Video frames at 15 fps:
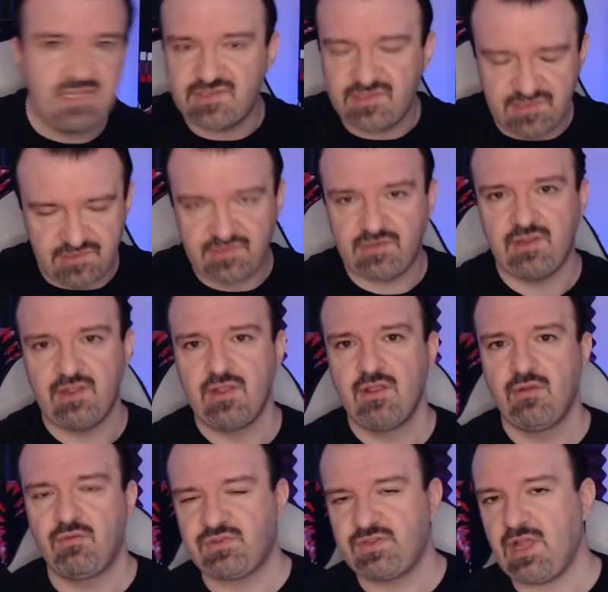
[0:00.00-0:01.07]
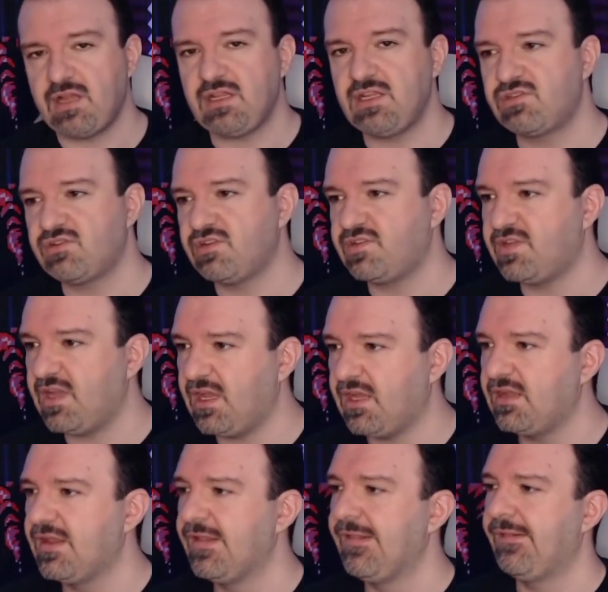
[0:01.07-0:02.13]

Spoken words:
Beasts was kind of interesting.